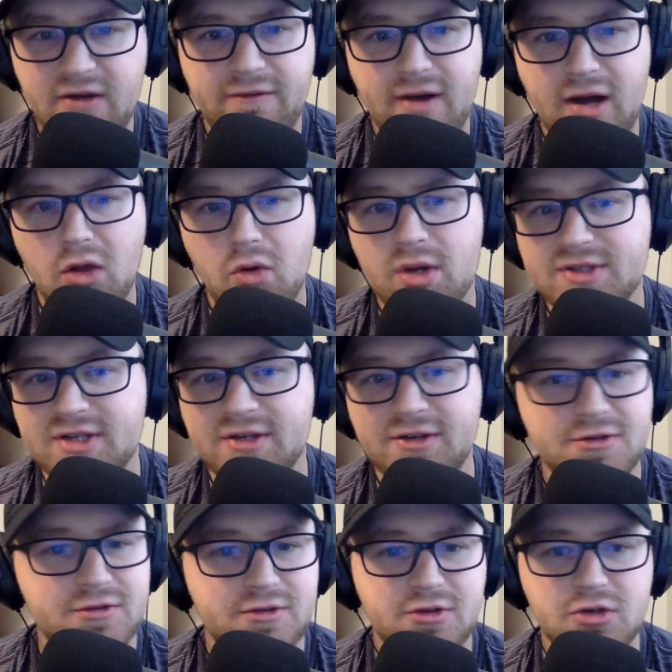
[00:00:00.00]
Follow us on
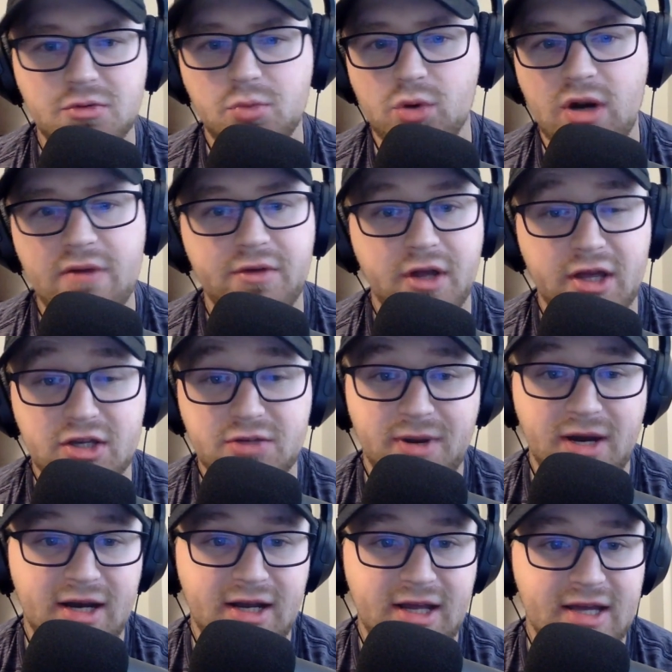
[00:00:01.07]
YouTube, wherever you get your
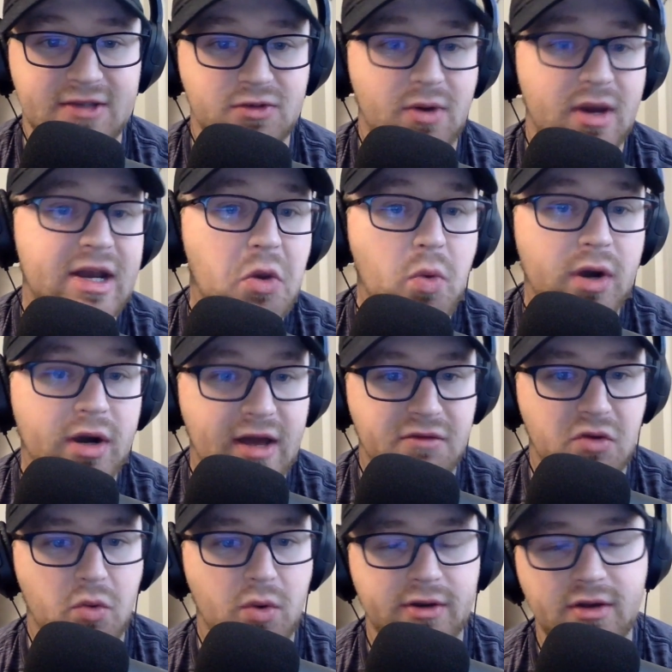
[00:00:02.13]
podcasts. So anywhere and
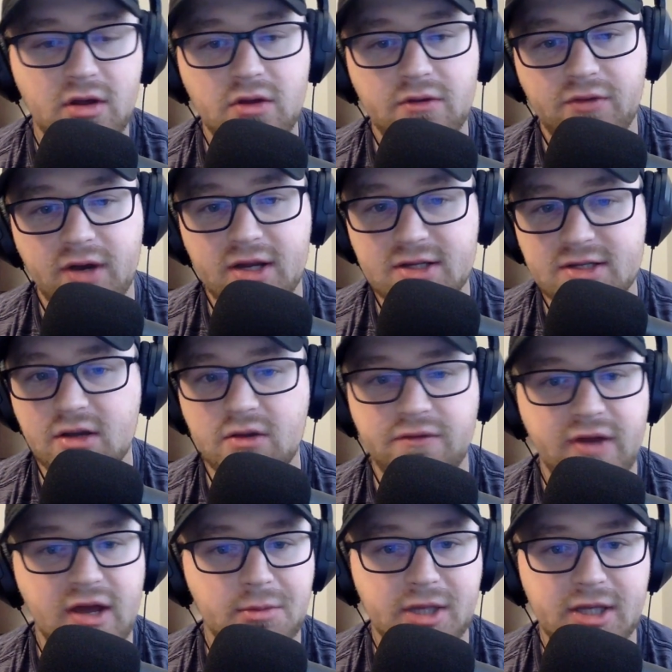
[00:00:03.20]
everywhere. Tell your friends, tell your
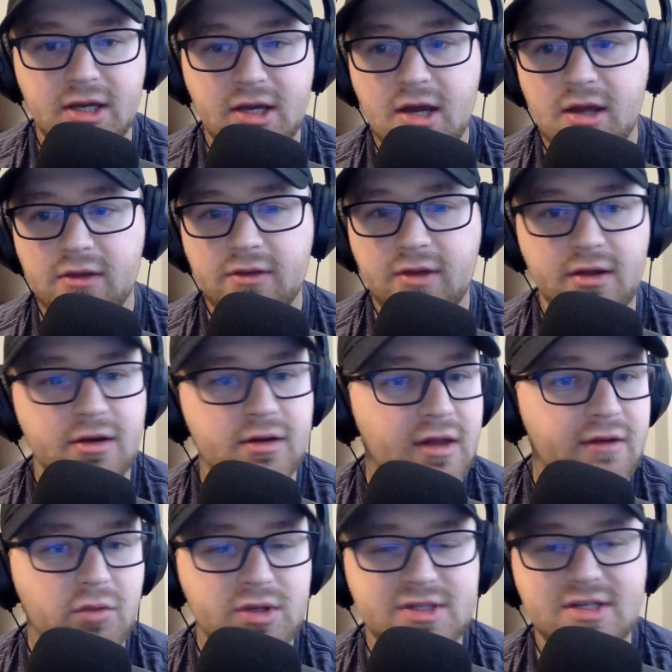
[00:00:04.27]
family, tell your
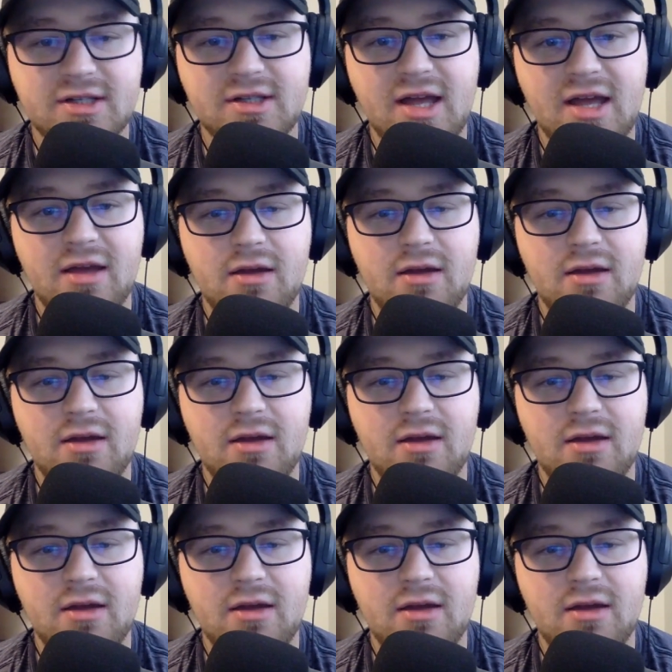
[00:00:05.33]
loved ones, tell